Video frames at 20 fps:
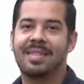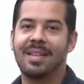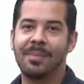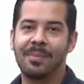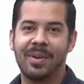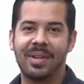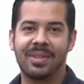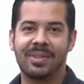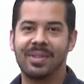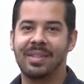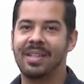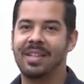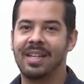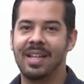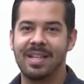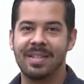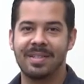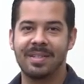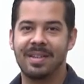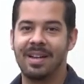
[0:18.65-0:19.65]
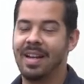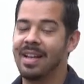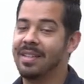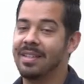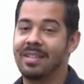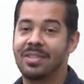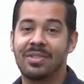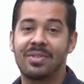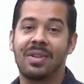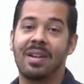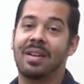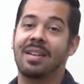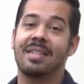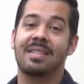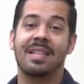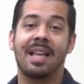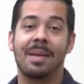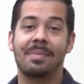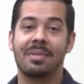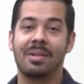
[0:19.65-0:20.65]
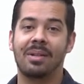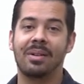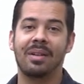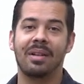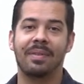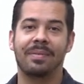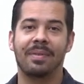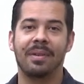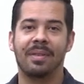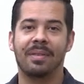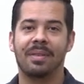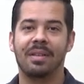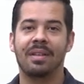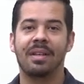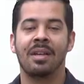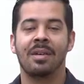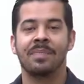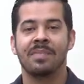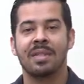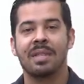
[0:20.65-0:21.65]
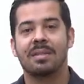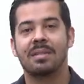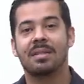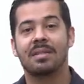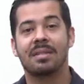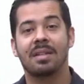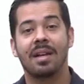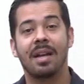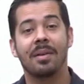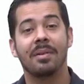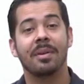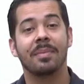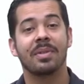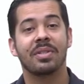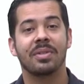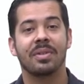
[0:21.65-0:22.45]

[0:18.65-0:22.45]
somewhere through the desert and this truck is absolutely filthy. So today I'm going to be